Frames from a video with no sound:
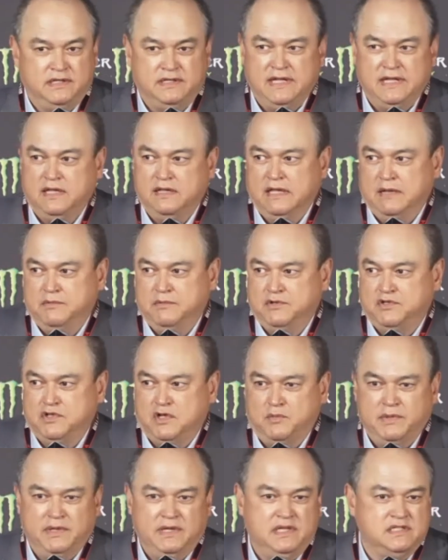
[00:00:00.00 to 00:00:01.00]
Dan Lambert
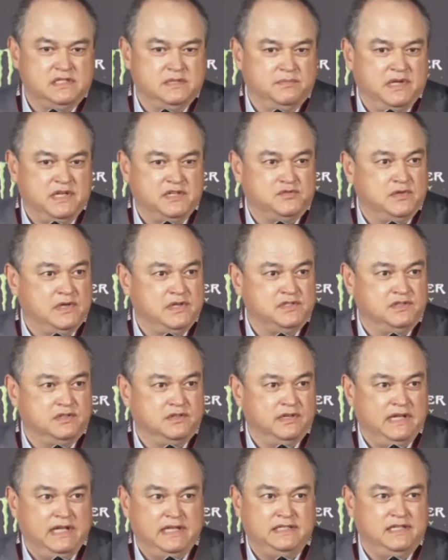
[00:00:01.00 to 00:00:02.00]
told me he's the best wrestler
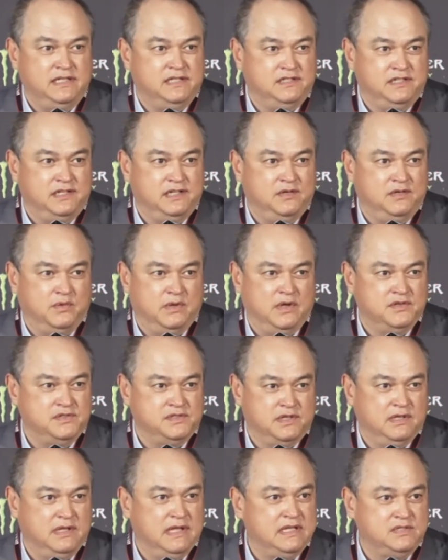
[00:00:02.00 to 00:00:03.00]
at AT&T when I was
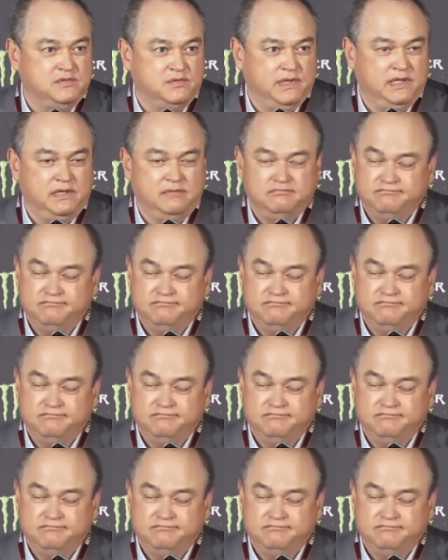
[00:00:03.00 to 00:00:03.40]
there last week,